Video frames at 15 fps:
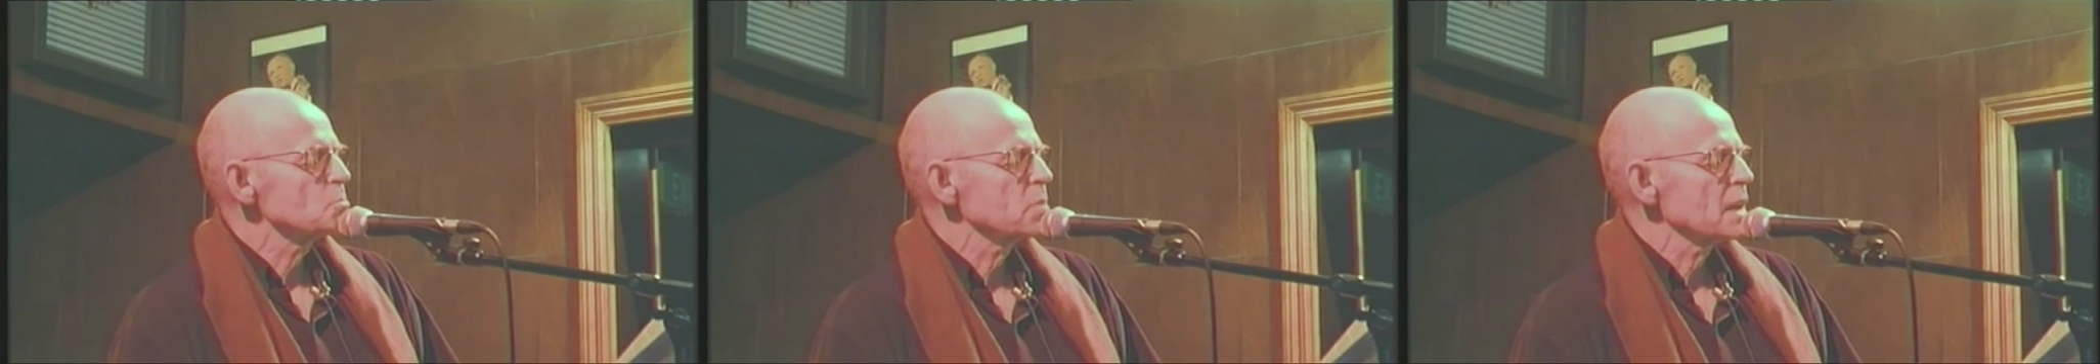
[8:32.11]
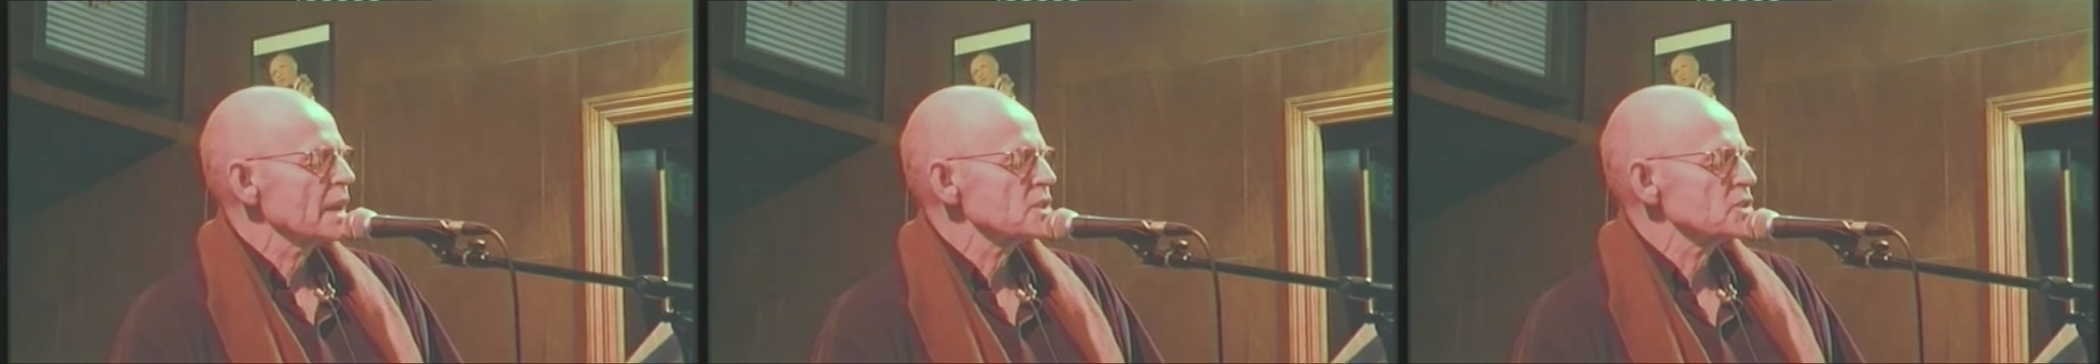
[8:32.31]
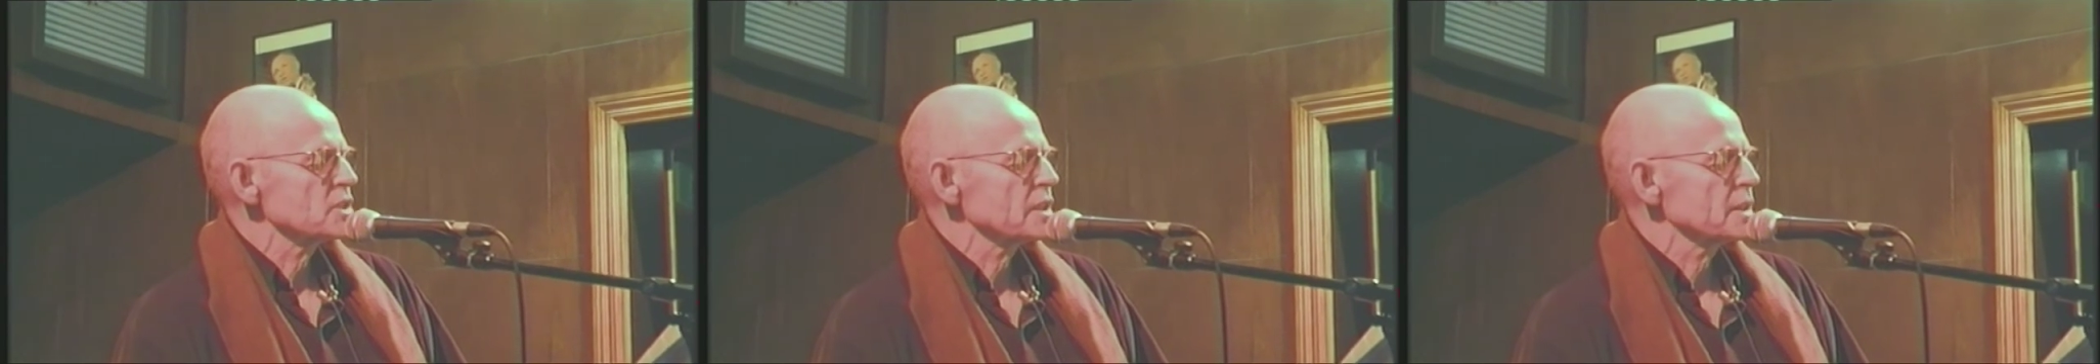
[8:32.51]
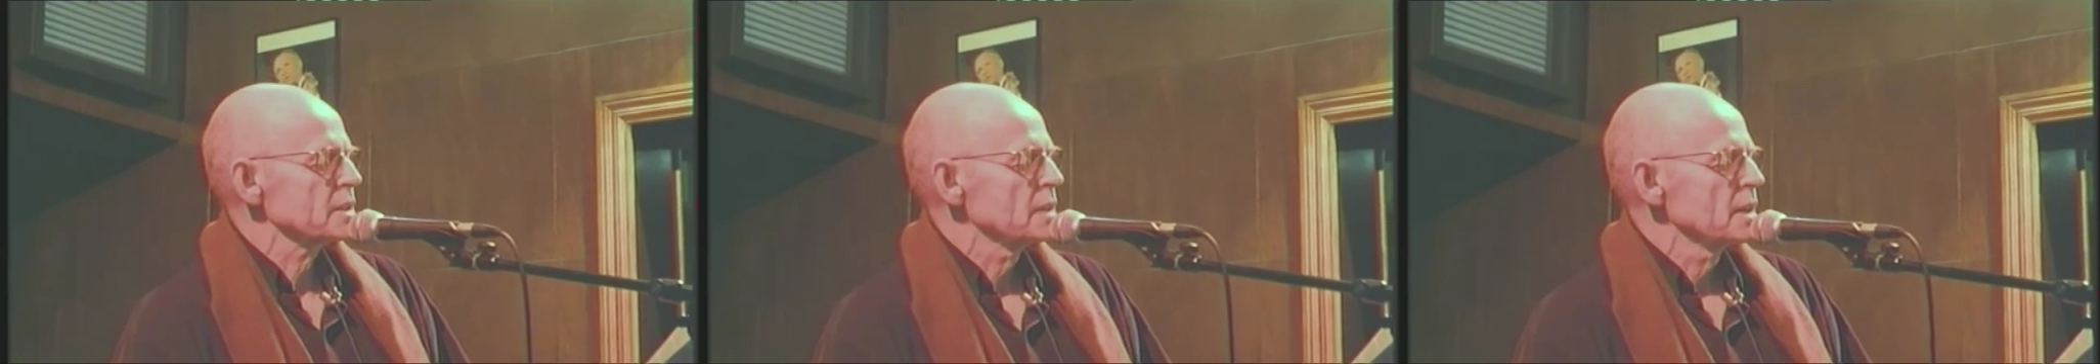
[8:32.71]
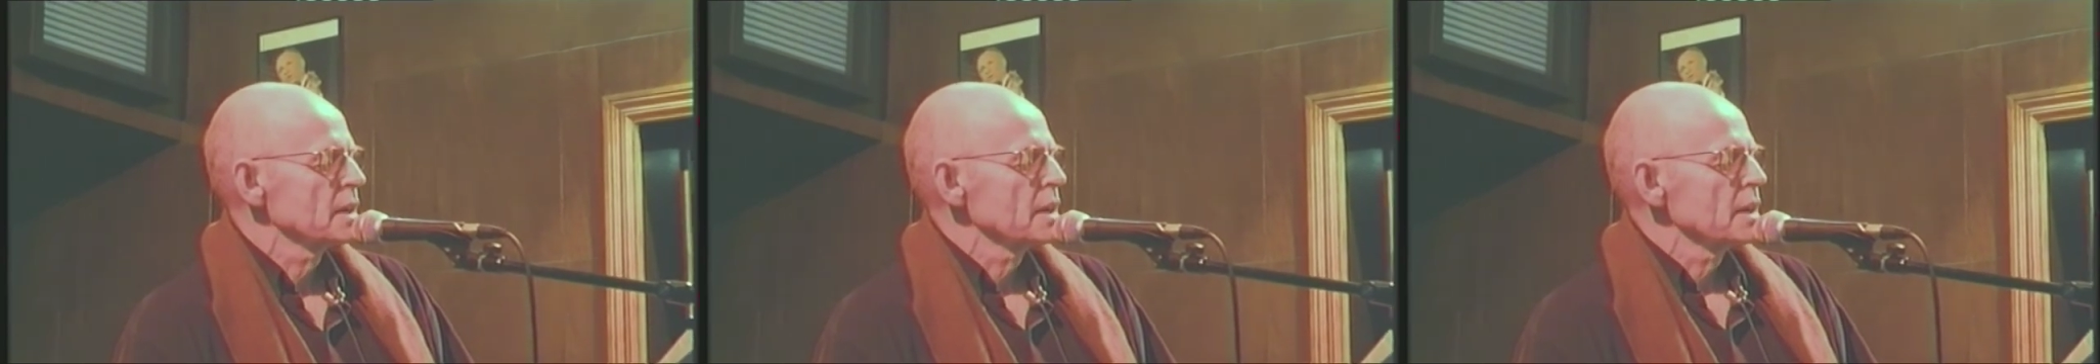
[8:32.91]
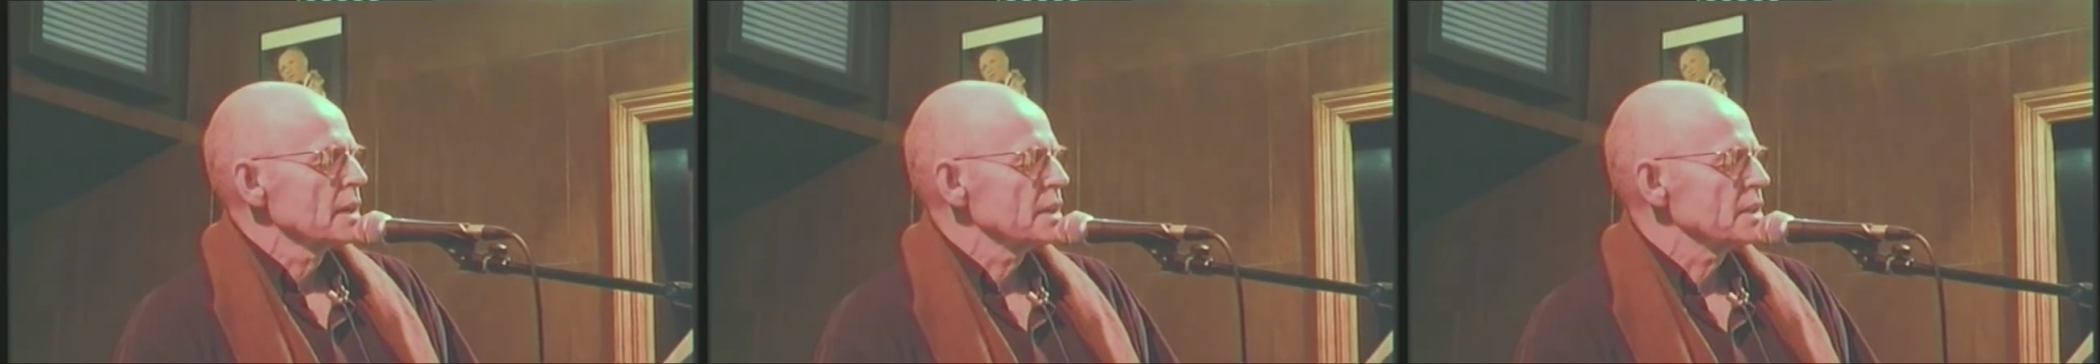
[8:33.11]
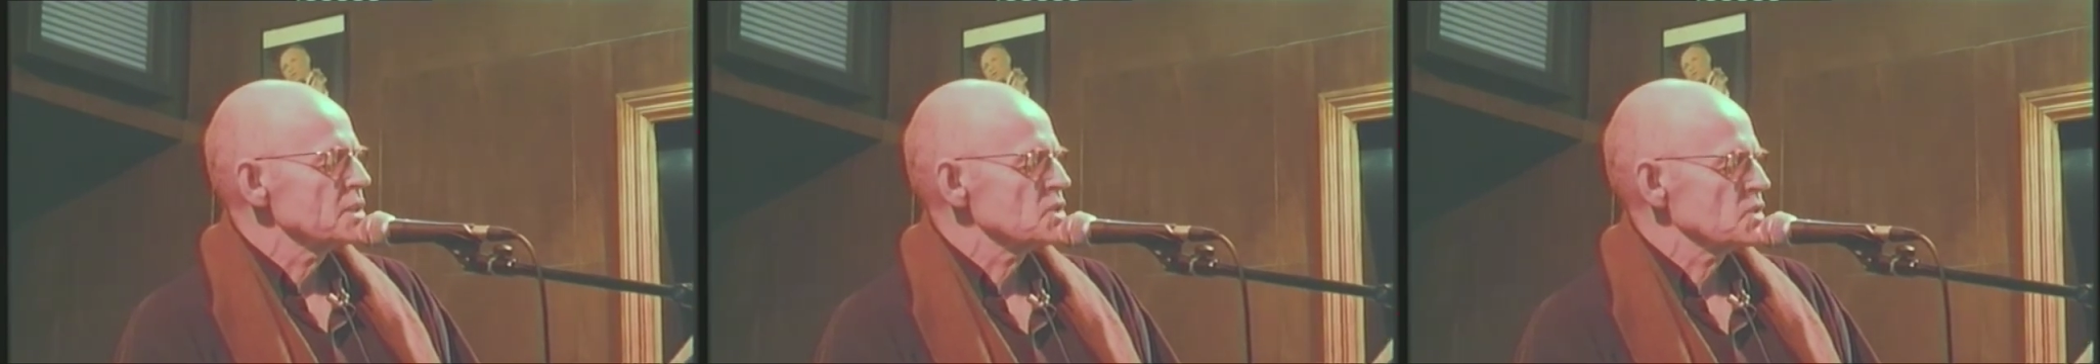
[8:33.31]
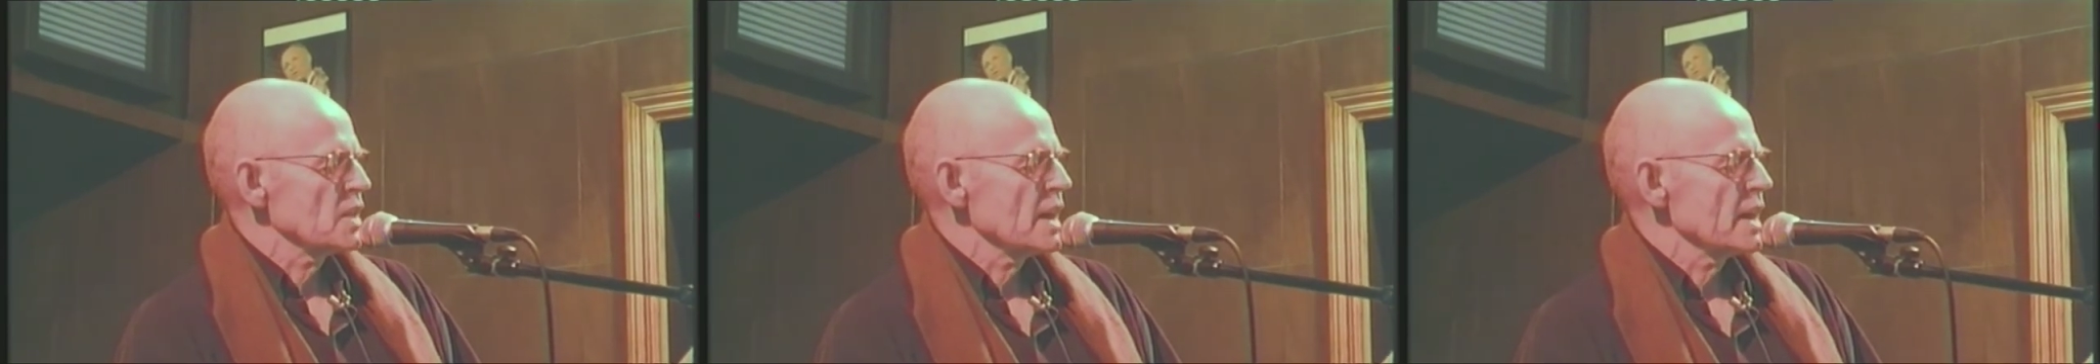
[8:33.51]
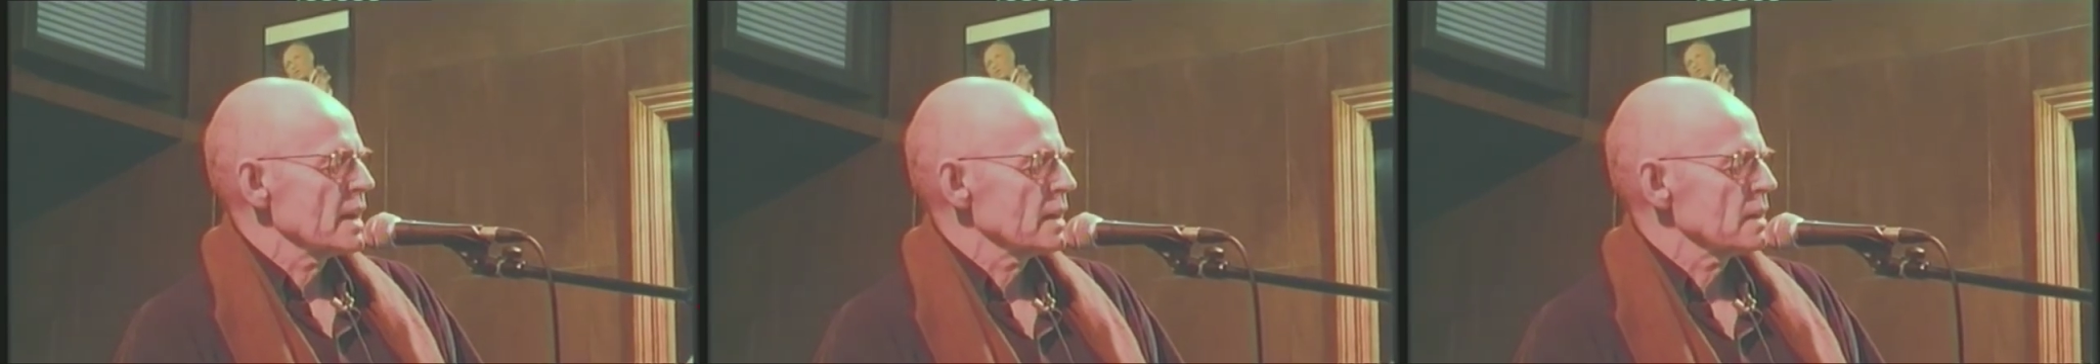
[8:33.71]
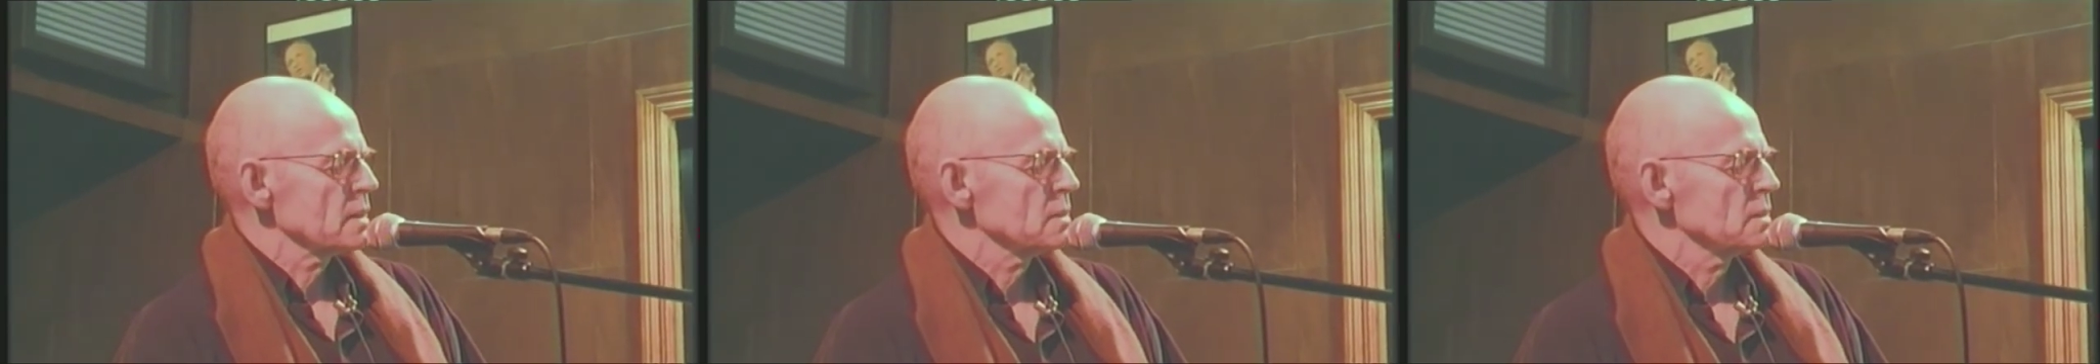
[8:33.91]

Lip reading: blessing, it is there,